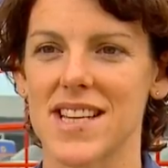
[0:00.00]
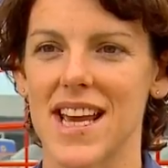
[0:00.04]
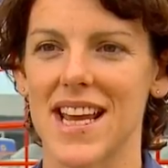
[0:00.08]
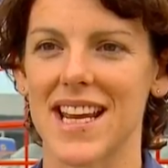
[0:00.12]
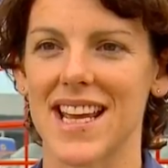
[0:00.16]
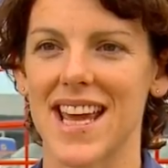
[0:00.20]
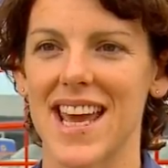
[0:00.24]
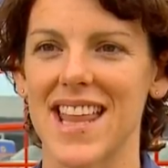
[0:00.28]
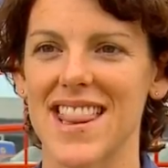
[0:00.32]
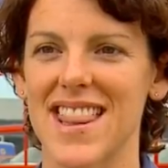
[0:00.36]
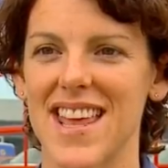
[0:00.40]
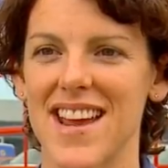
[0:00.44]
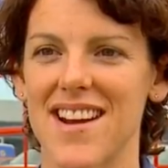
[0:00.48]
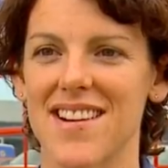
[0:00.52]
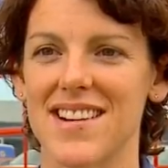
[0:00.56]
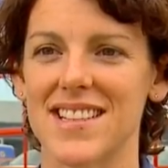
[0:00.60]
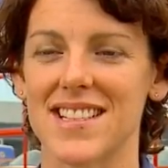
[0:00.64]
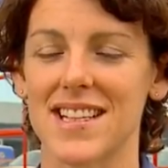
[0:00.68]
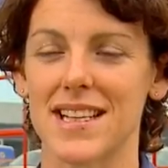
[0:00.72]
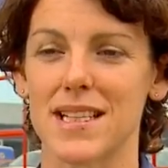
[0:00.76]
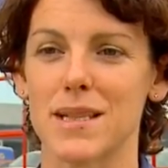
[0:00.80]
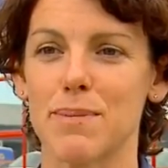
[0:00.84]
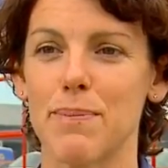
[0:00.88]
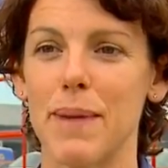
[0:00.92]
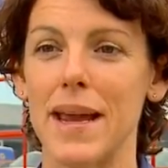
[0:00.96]
and get there as
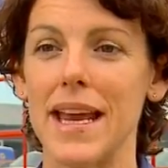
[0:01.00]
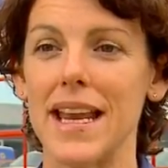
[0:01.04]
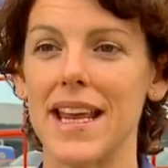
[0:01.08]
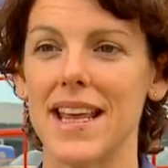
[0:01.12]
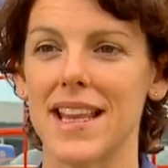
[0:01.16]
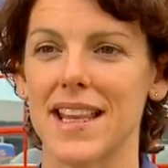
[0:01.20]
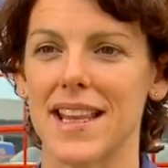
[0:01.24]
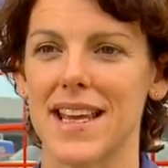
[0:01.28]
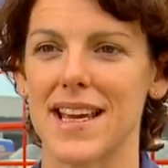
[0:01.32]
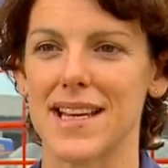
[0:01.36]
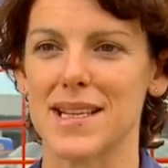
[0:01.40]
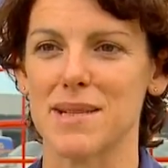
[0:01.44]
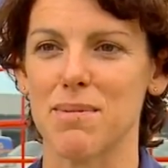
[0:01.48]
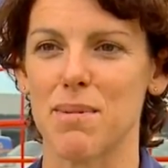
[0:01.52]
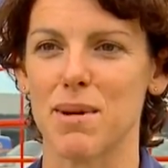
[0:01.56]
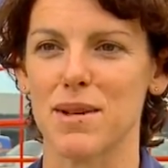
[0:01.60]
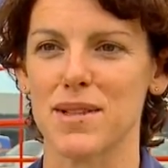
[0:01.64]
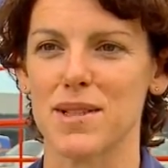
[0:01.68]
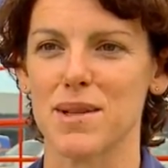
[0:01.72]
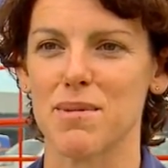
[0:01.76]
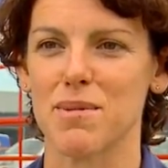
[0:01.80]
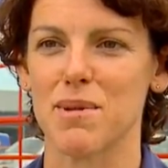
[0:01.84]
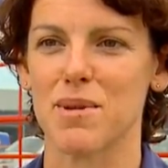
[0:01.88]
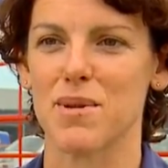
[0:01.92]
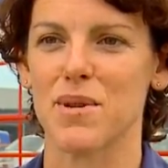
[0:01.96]
expediently as
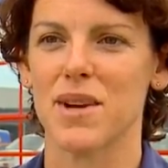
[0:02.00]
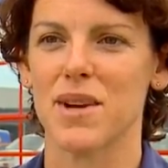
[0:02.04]
possible.